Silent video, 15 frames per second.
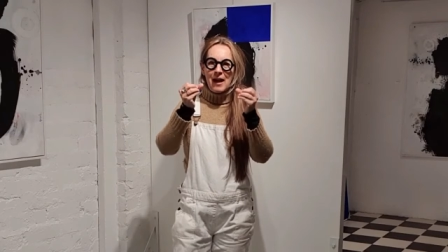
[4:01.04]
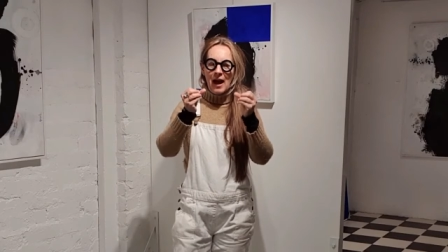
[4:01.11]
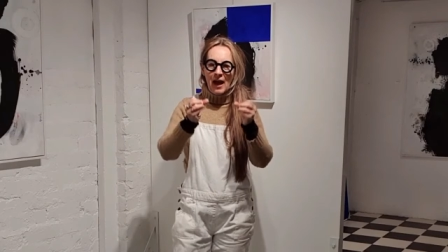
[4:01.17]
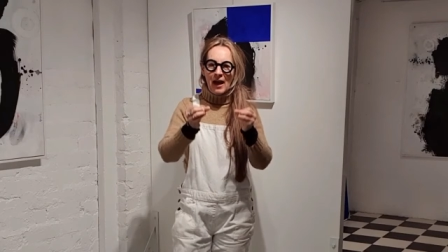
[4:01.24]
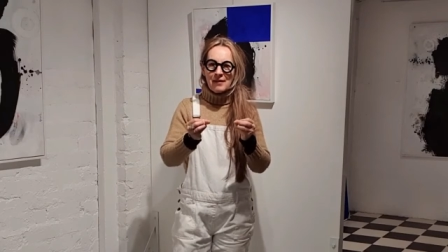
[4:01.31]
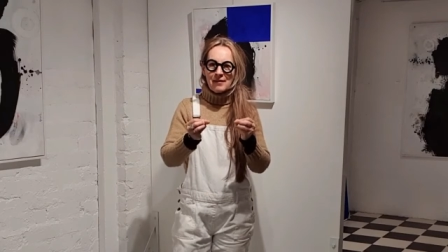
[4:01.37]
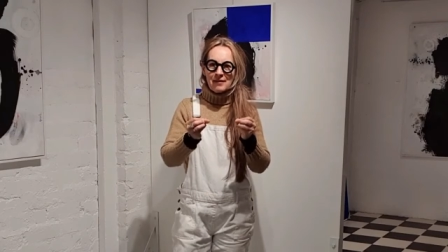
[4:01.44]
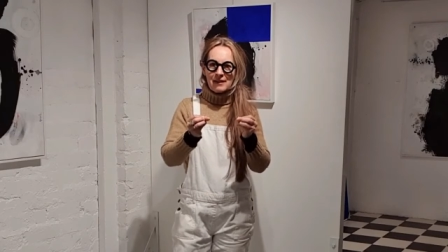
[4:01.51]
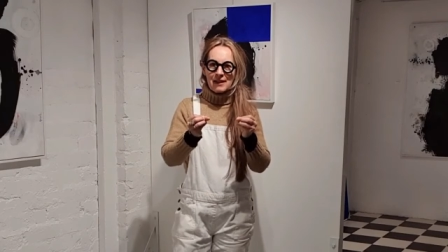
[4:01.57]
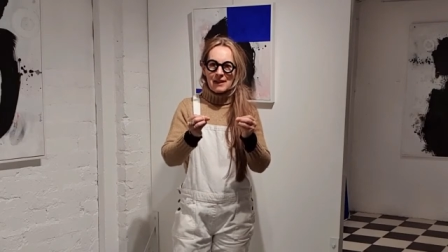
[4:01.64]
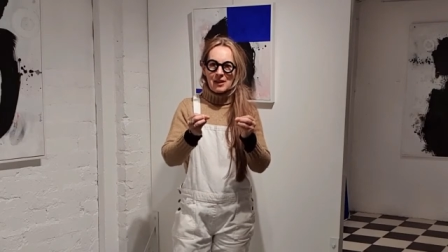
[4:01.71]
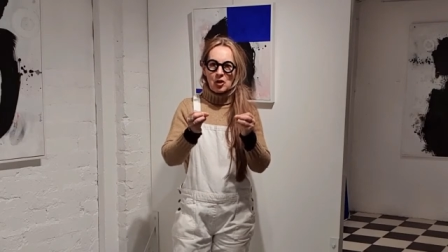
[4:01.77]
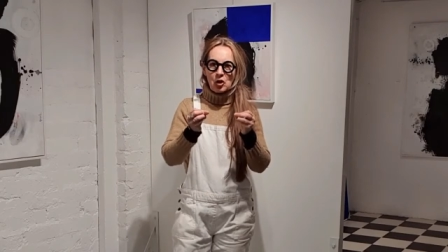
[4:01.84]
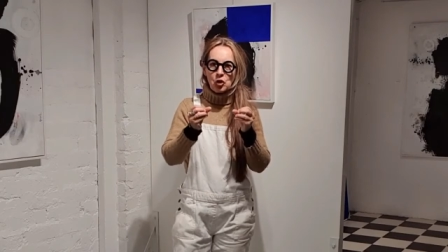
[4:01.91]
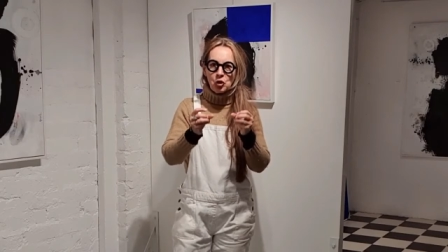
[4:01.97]

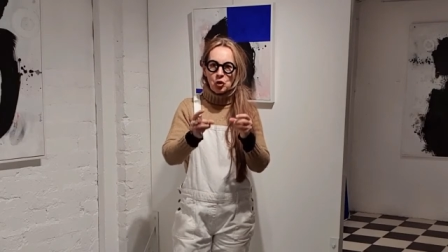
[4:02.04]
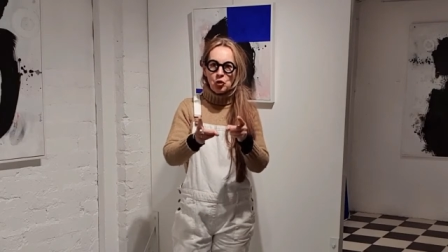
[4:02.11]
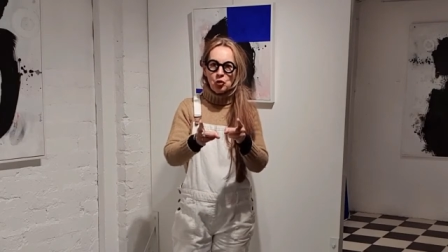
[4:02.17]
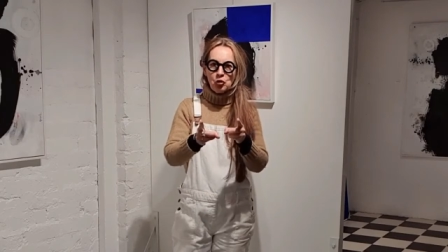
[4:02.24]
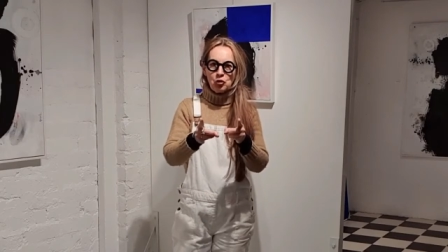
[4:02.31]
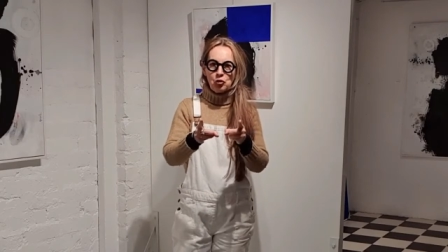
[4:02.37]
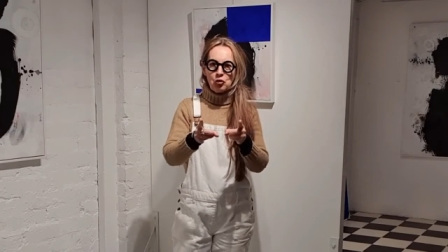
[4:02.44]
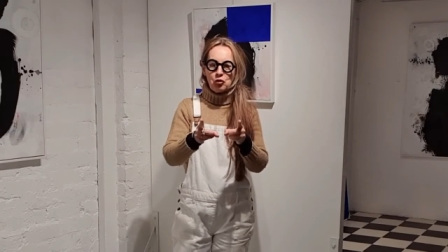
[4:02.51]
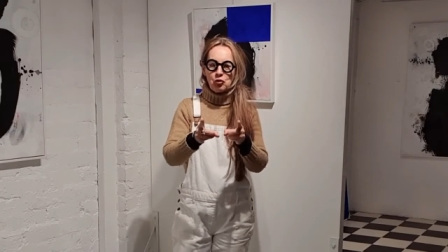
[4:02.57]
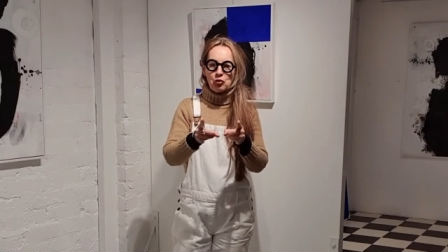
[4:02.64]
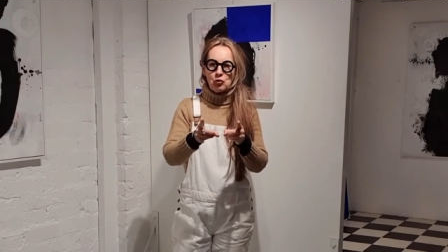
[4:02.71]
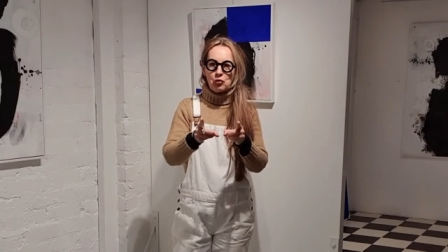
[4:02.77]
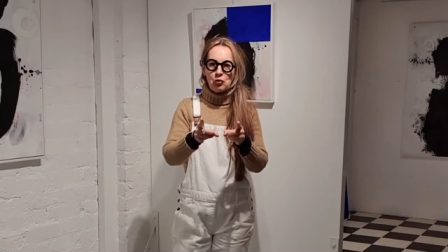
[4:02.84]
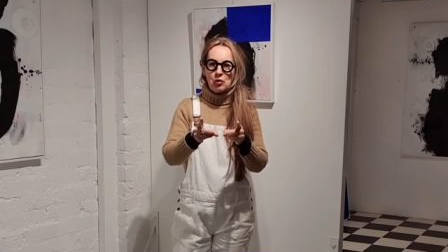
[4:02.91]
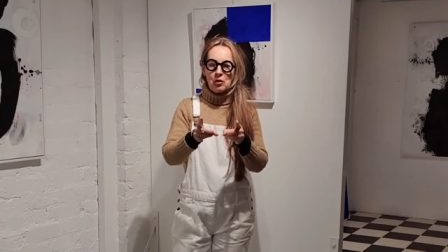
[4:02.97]
asking you to
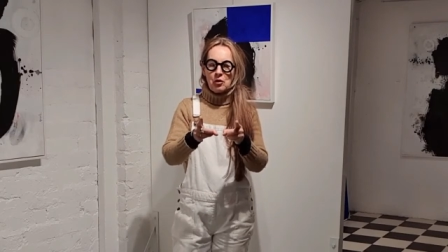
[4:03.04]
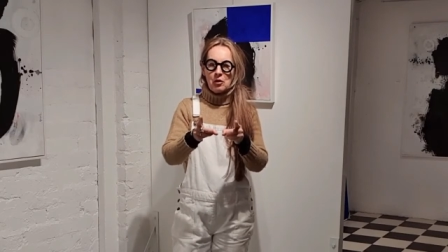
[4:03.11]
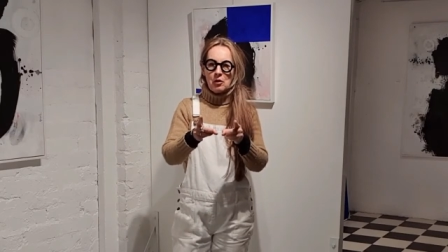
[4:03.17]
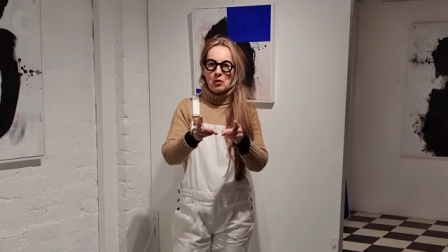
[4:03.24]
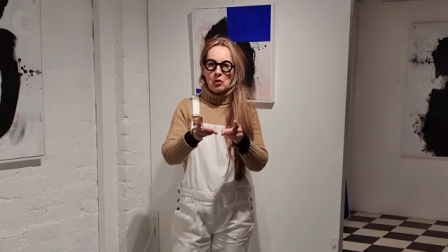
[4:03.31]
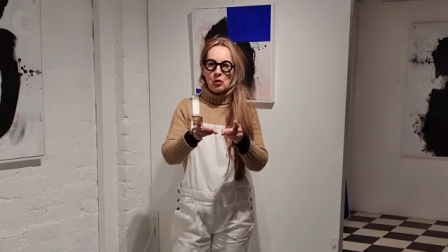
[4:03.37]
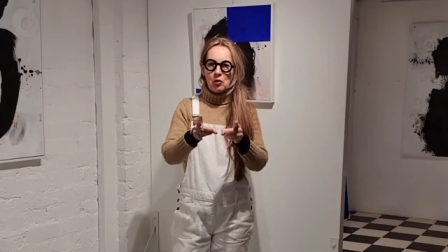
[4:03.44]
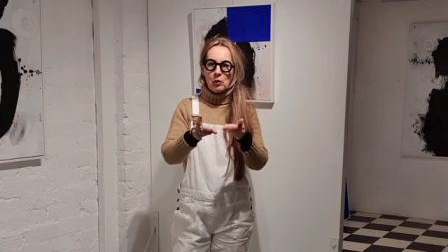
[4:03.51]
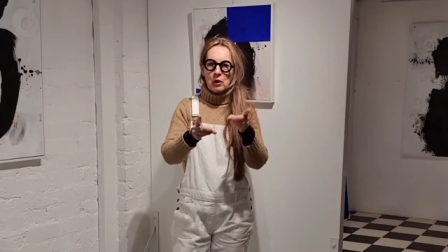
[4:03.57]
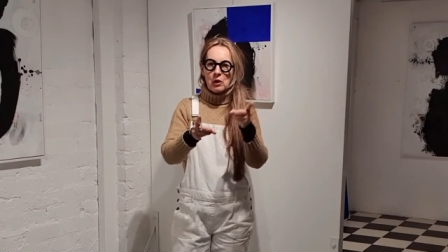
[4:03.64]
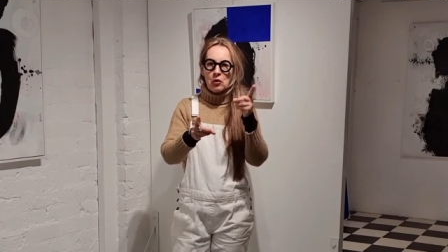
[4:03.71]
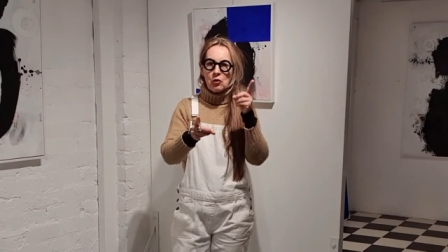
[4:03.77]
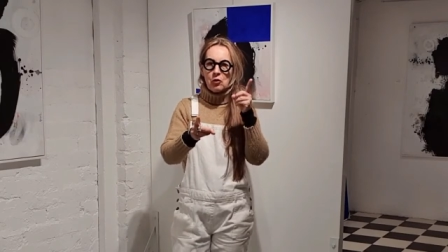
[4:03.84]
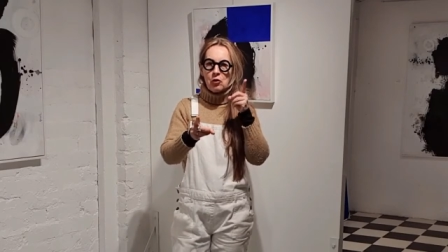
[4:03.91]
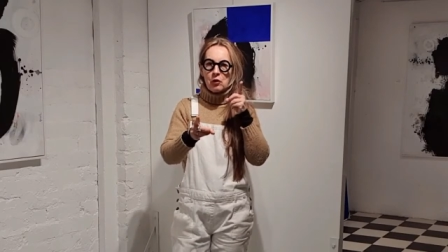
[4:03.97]
do when
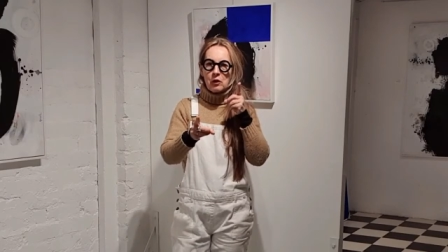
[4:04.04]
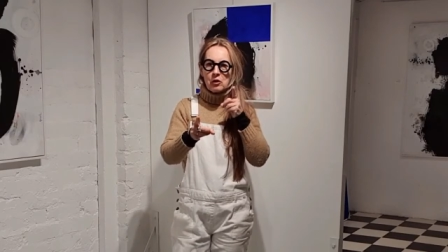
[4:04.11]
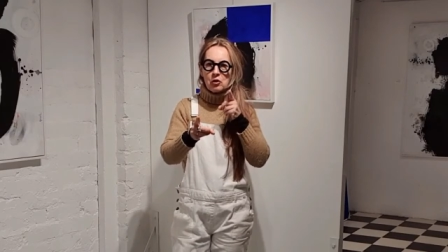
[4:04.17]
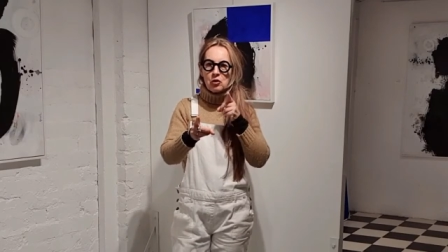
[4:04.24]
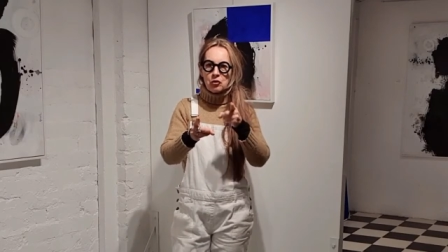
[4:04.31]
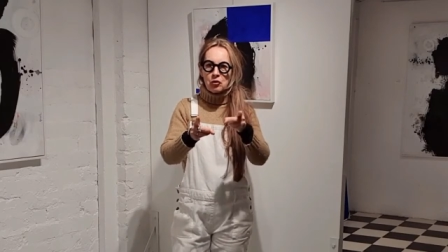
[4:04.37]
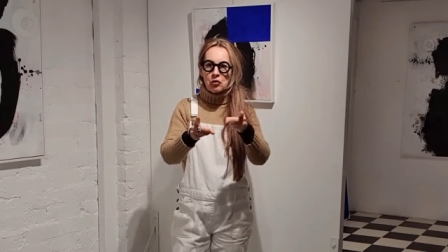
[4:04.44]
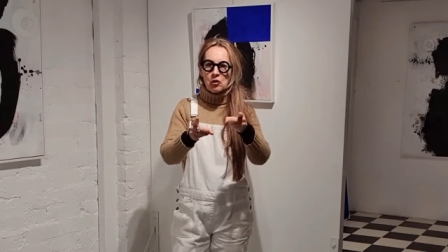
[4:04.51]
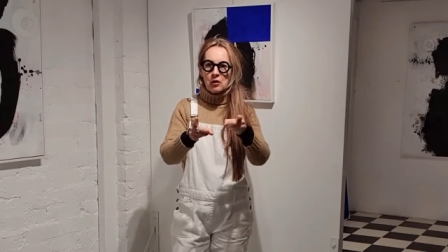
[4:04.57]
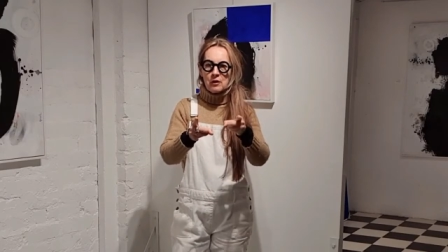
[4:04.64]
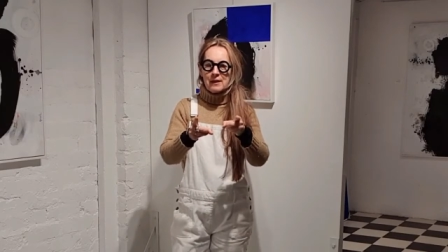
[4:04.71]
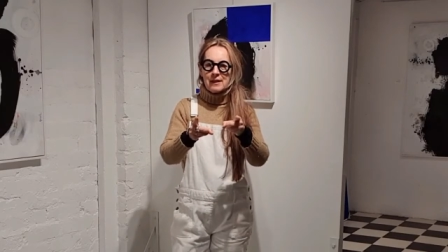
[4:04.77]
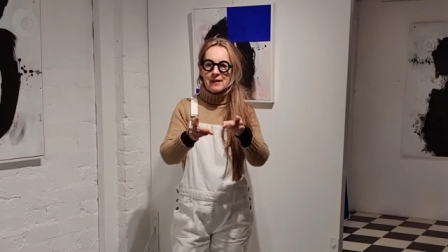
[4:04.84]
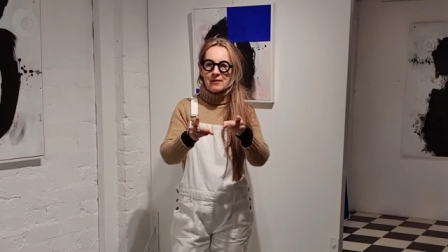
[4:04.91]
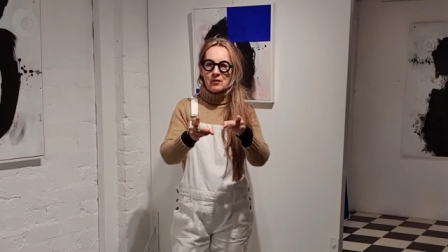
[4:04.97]
you're going through a
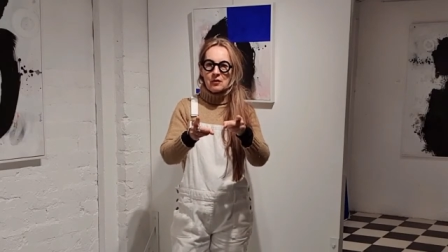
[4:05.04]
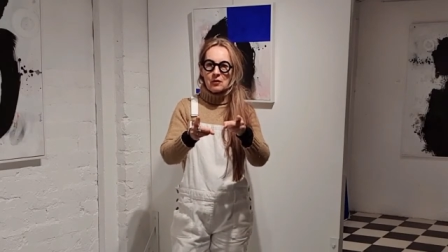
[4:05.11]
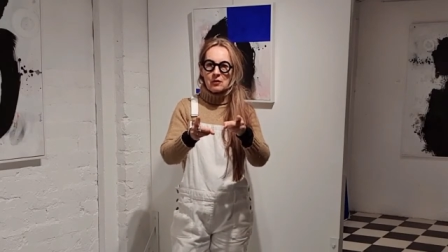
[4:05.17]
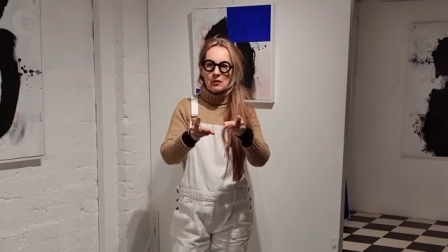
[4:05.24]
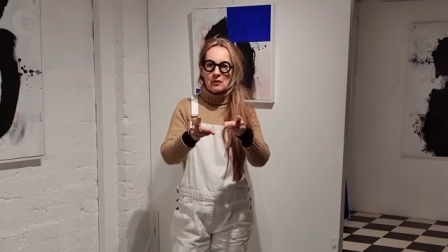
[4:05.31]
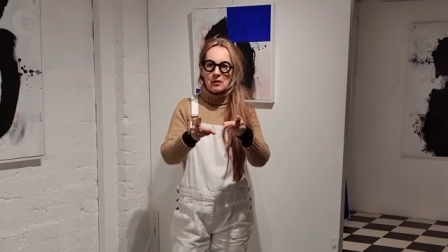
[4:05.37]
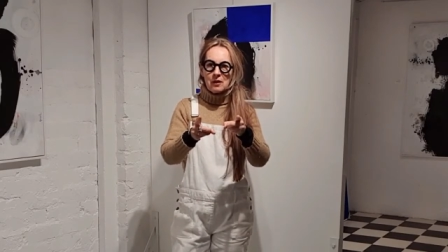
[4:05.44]
desert